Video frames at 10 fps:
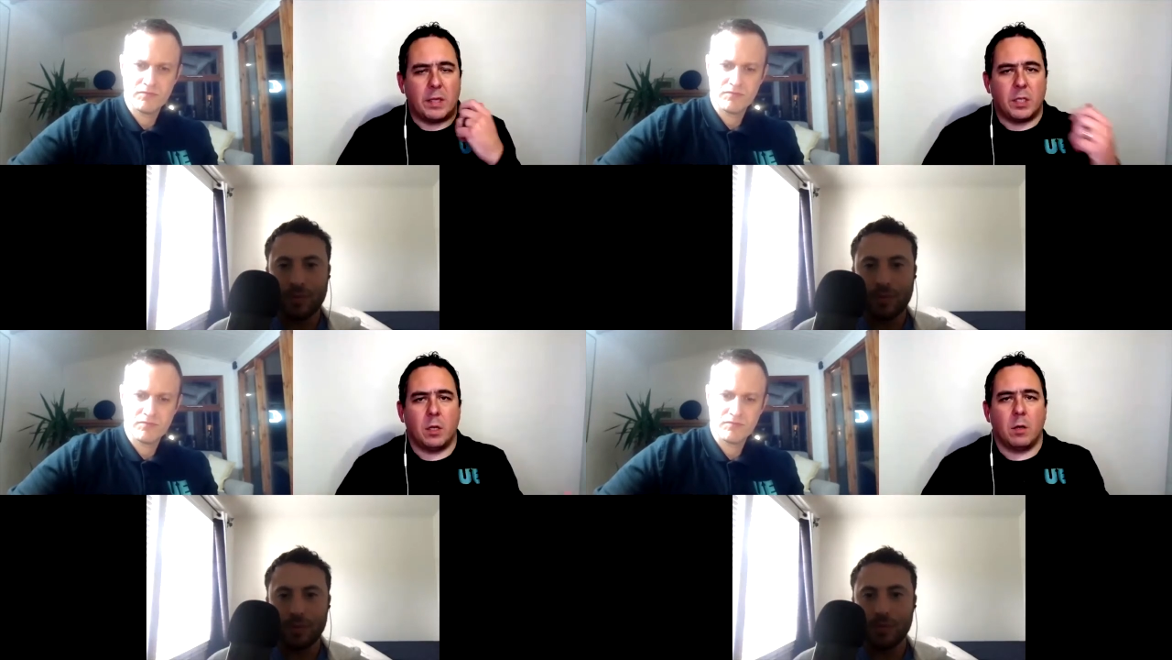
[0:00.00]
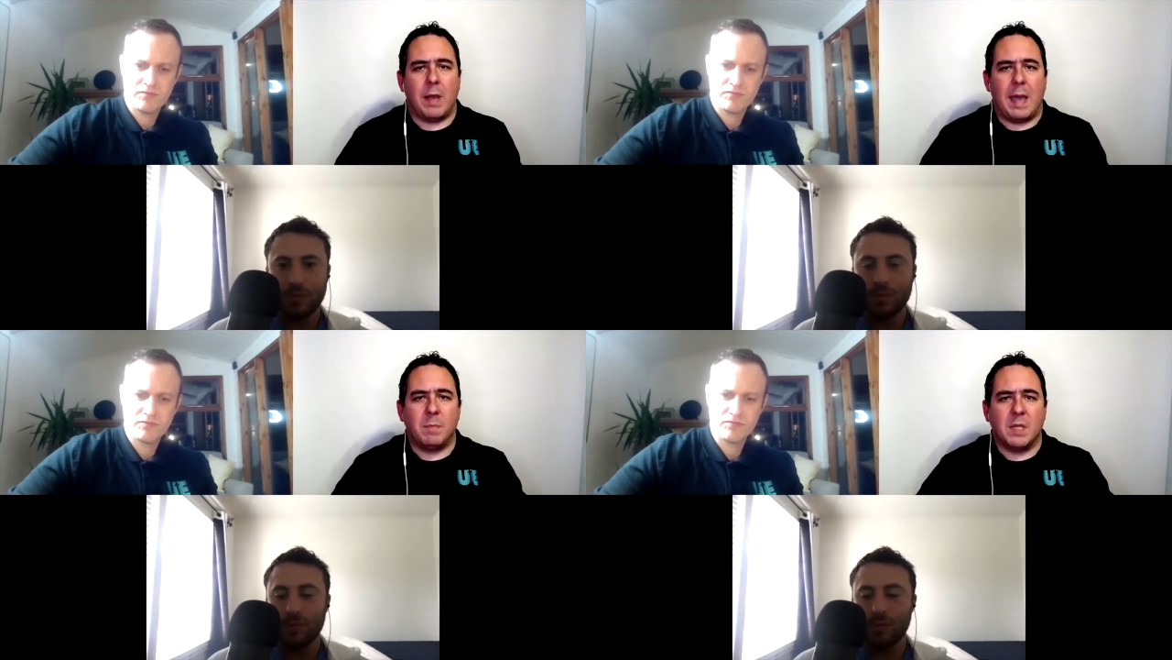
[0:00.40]
Speaker 1: to
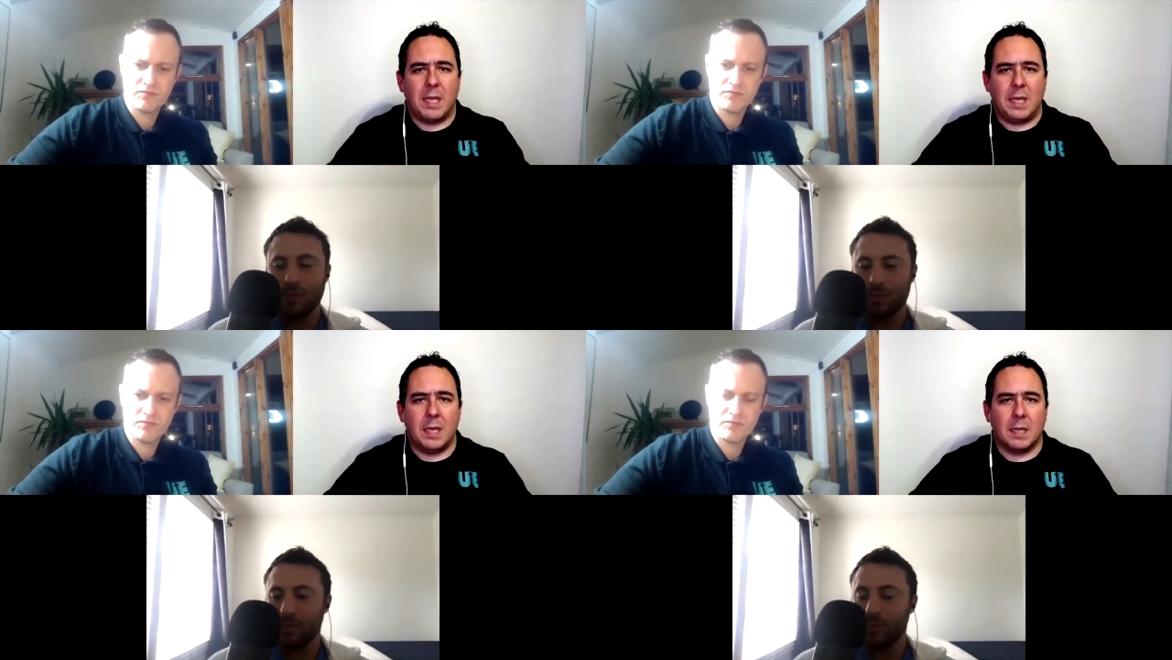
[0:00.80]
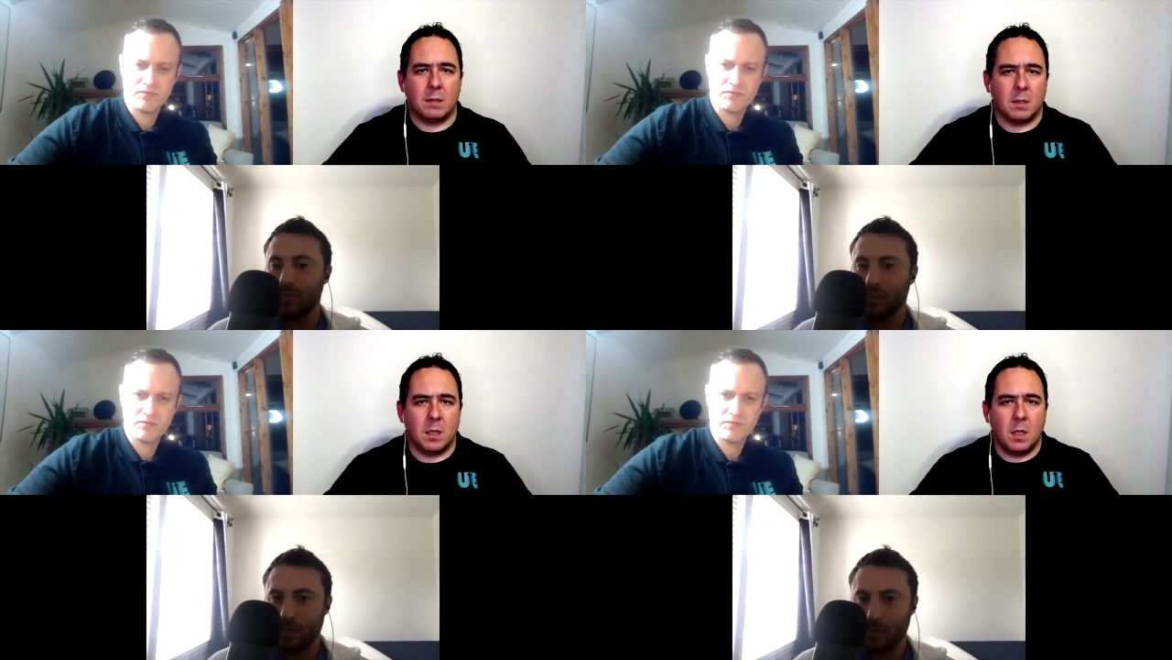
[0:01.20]
your MD
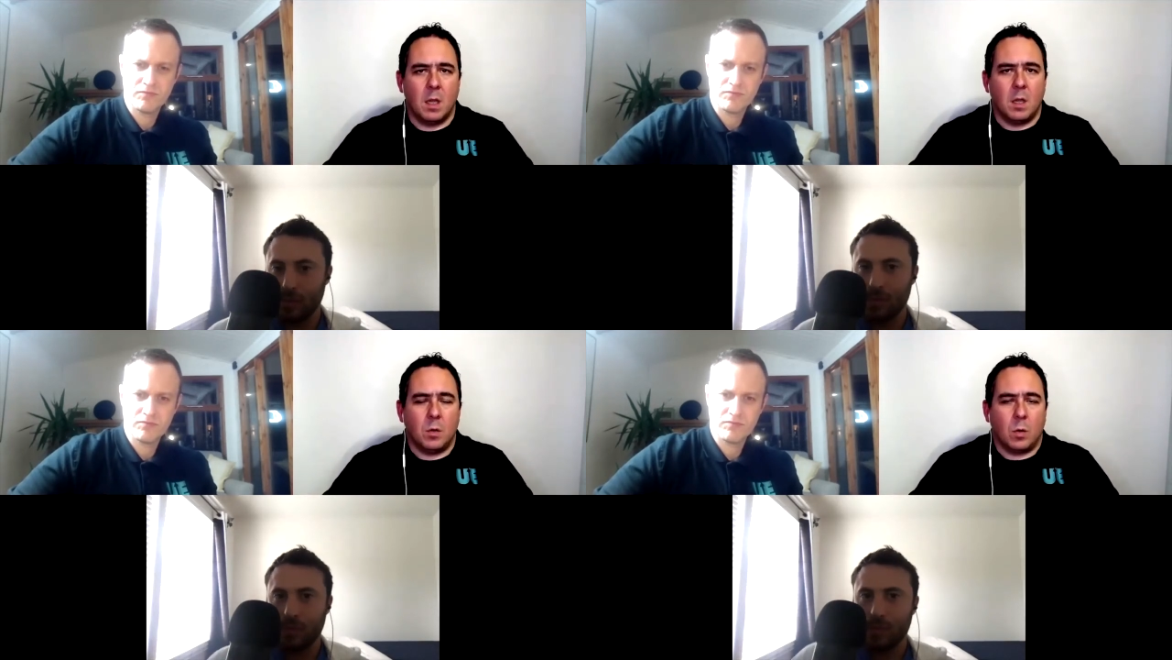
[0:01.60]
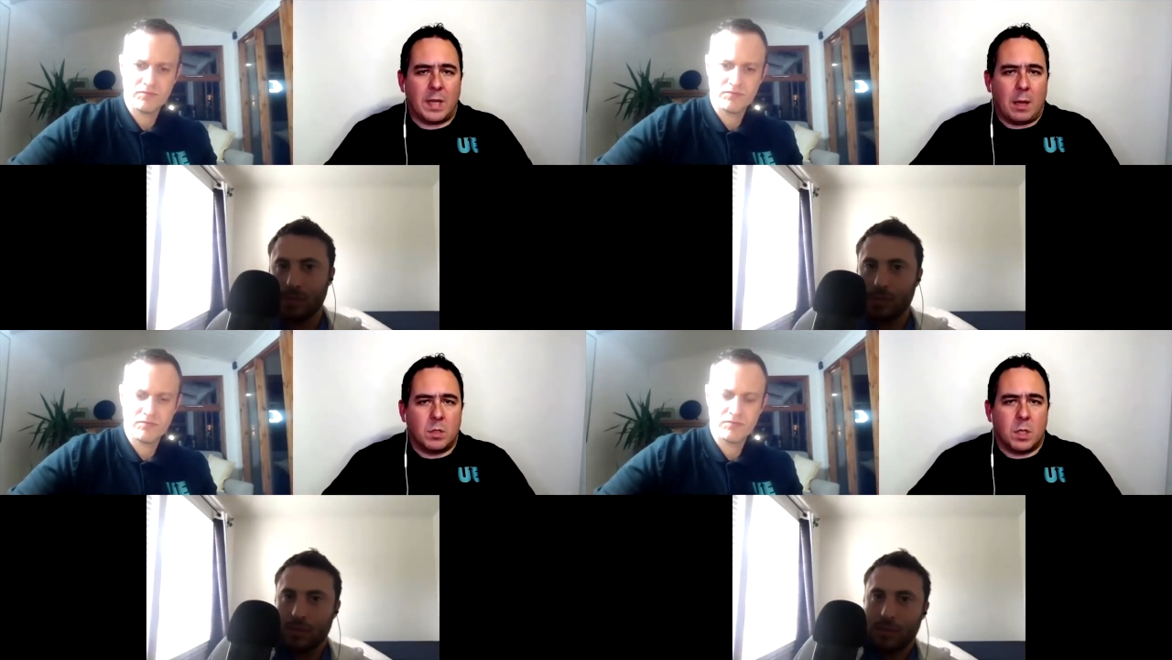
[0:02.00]
and no
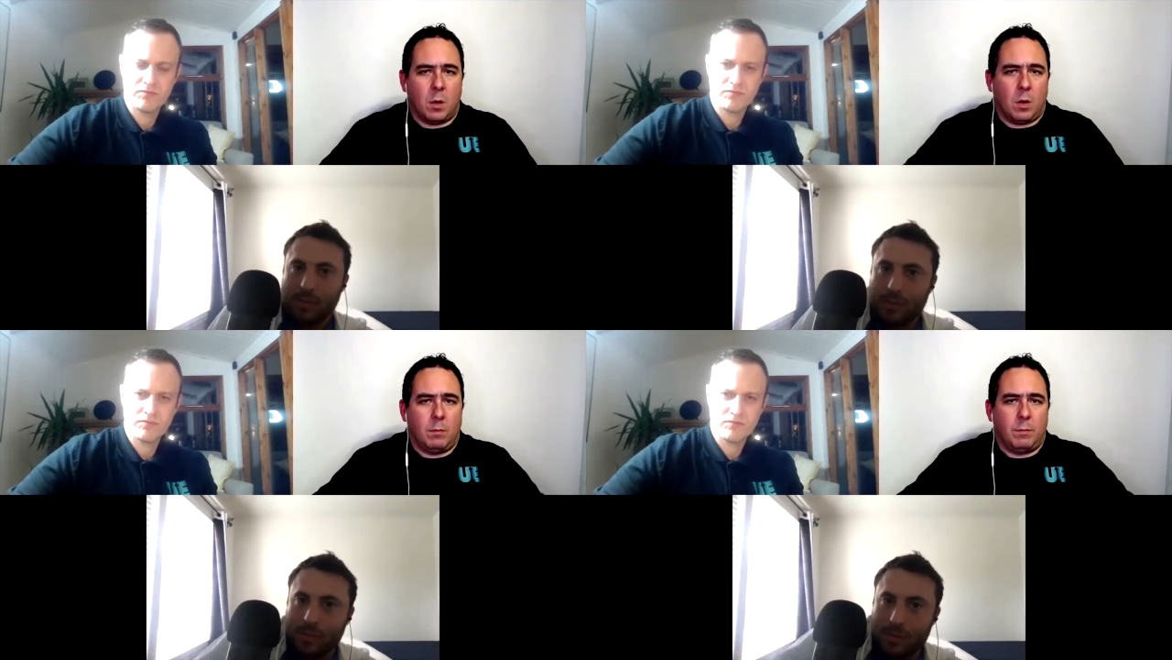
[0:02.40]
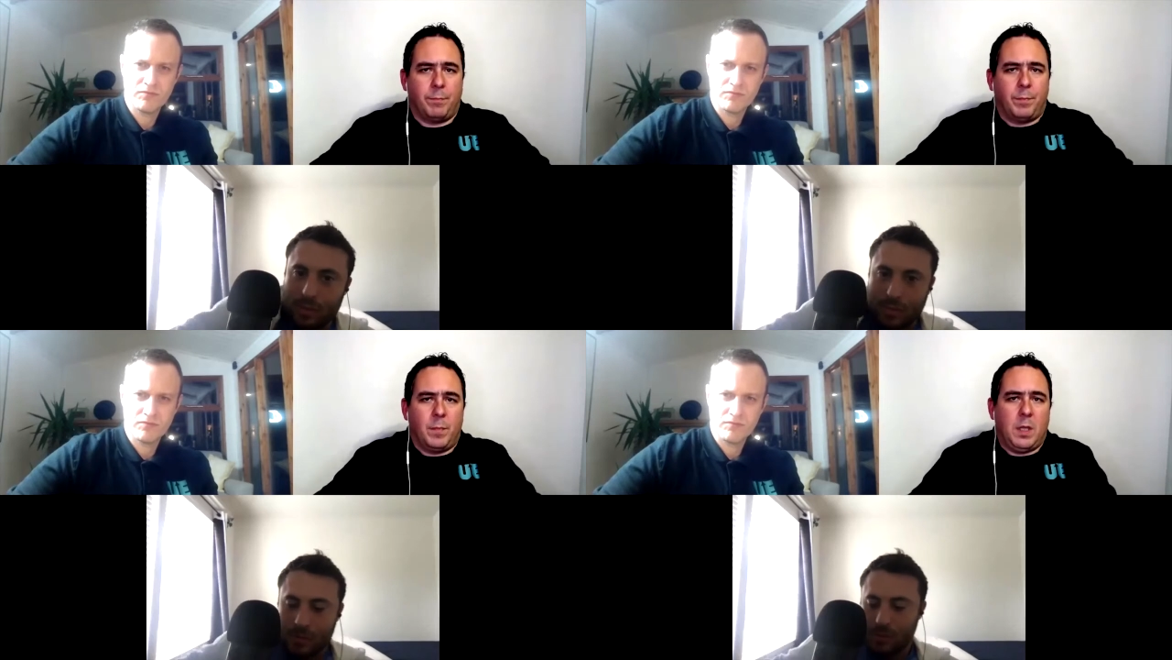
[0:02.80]
doubt got
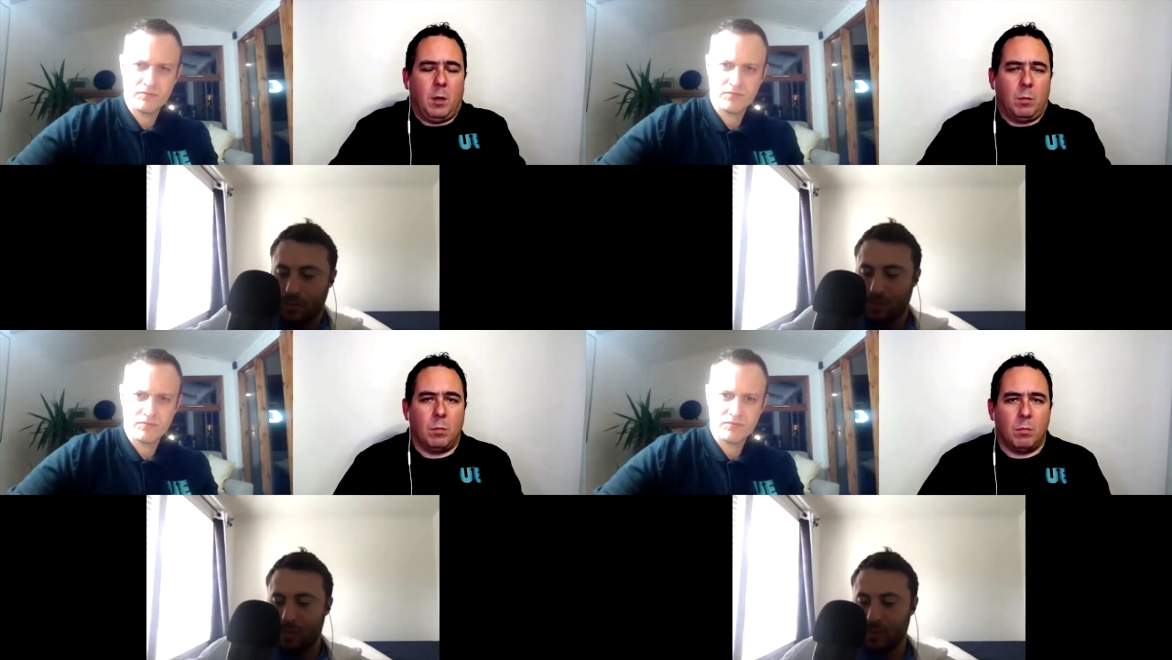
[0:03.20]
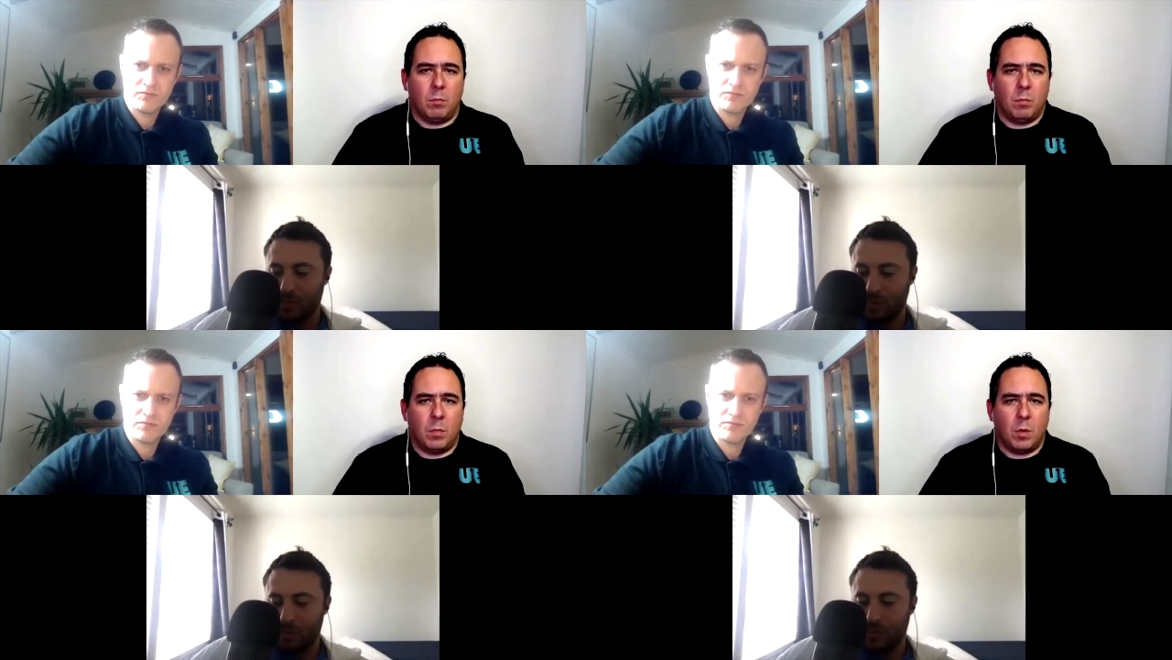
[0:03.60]
you know
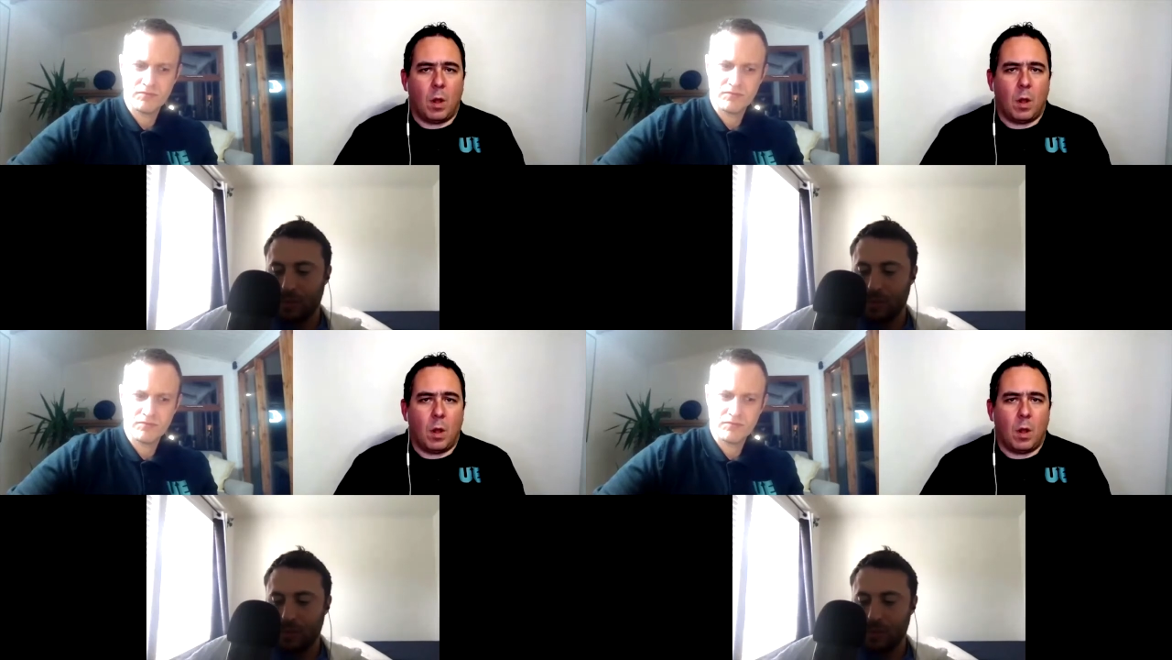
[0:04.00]
not a